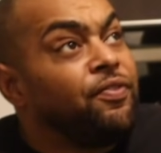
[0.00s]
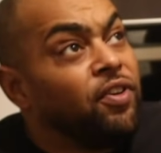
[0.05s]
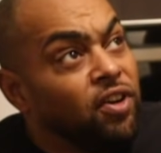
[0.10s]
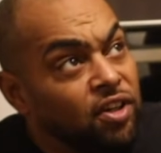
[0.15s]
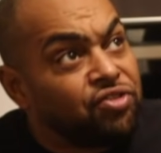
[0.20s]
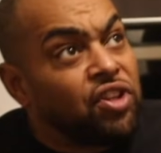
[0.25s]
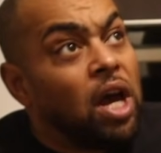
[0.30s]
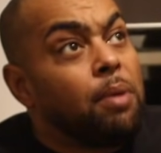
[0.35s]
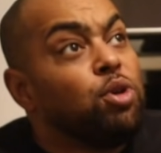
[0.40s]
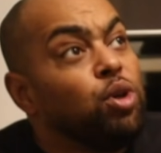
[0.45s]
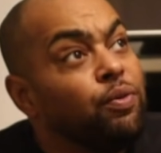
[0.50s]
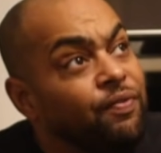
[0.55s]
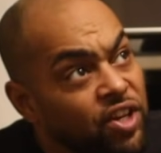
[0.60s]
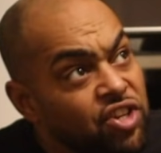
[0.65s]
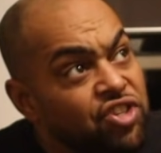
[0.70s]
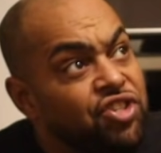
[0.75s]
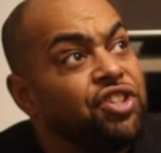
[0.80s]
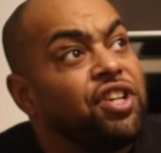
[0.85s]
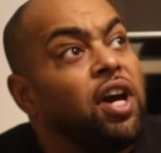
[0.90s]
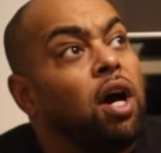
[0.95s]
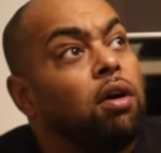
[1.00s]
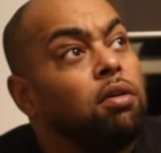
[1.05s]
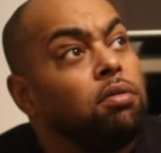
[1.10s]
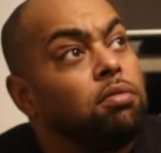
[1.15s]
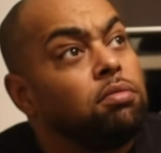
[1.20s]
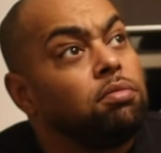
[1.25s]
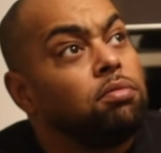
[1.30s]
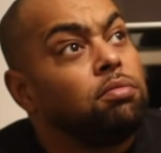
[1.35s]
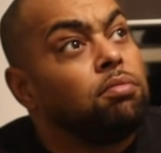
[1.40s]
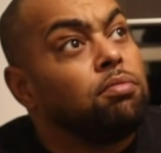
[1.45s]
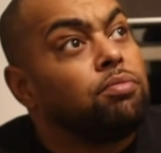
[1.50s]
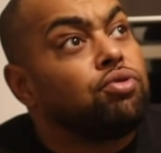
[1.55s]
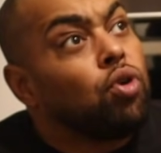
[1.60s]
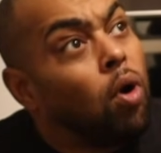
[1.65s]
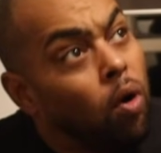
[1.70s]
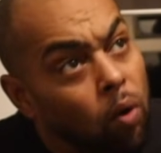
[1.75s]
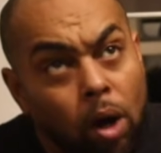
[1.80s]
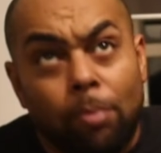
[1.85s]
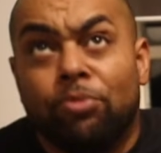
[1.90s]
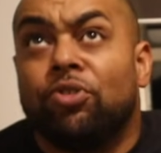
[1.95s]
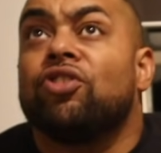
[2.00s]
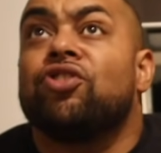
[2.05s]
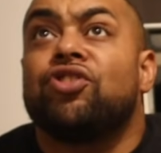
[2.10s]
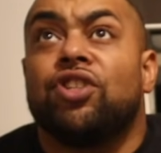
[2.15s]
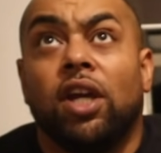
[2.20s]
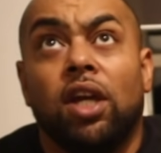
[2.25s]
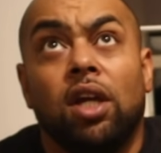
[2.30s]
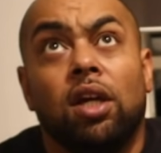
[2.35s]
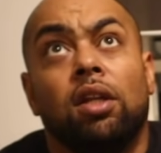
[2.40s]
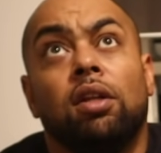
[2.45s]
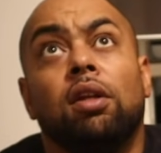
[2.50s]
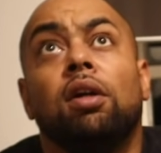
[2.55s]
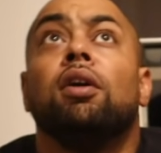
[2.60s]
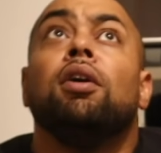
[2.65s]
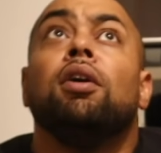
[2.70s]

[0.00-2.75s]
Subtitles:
first time you ventured out. So I'm just saying,